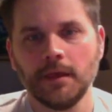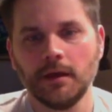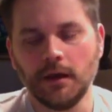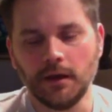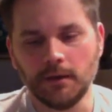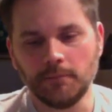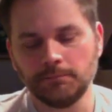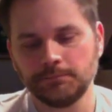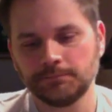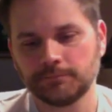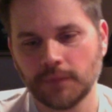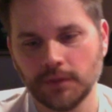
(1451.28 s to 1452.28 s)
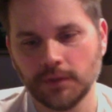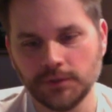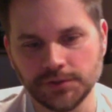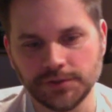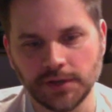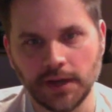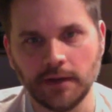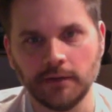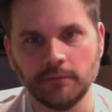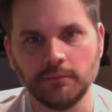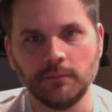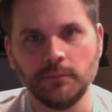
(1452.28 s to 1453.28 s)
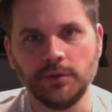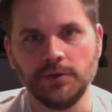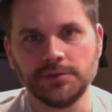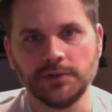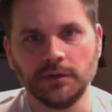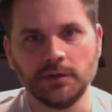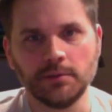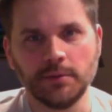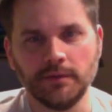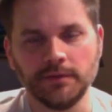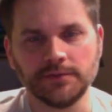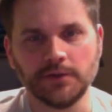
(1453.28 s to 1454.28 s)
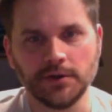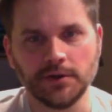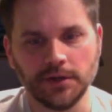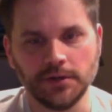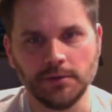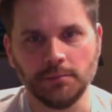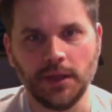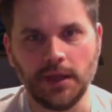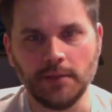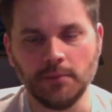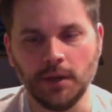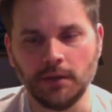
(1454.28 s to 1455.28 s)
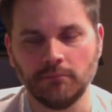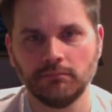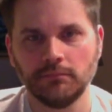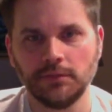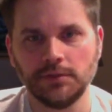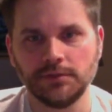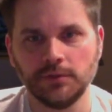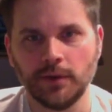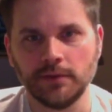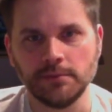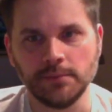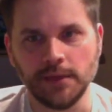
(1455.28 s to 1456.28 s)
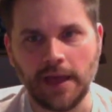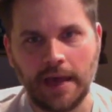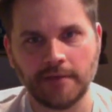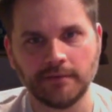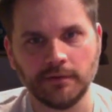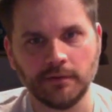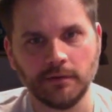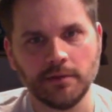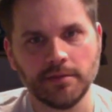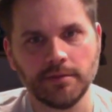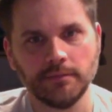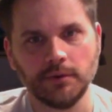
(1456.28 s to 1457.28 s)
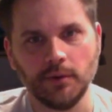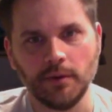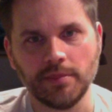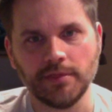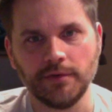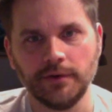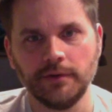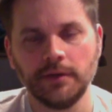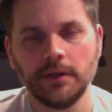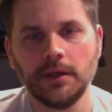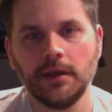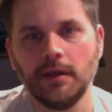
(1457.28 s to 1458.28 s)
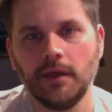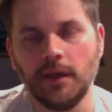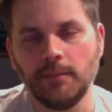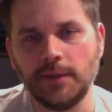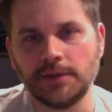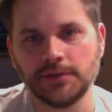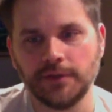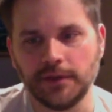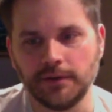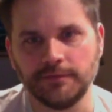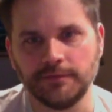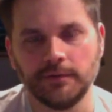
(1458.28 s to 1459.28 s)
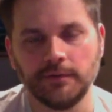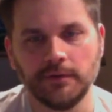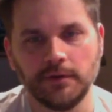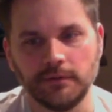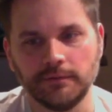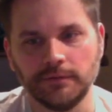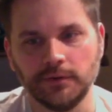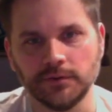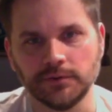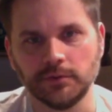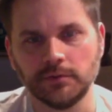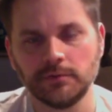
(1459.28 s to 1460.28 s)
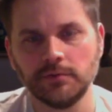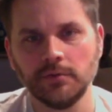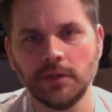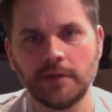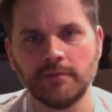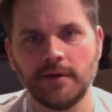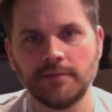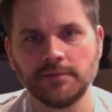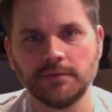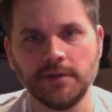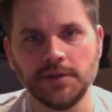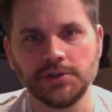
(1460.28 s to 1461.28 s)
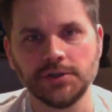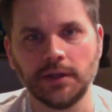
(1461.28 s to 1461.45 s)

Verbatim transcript: Um, just to kind of reduce a little bit of the starch on your plate, but you still want it to be half or, you know, a third and make sure that you're you're full. So do a lot of observation.